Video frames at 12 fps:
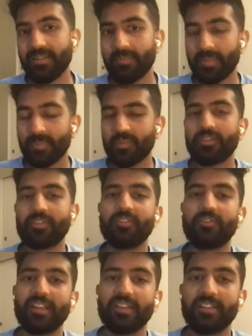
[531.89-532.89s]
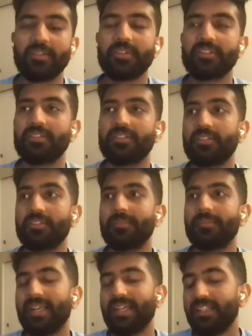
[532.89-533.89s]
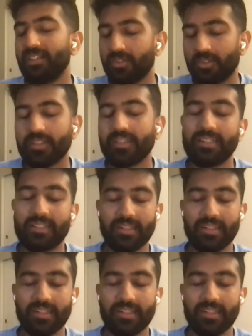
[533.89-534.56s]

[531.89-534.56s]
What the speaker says: People who have solved 500 questions also might not get.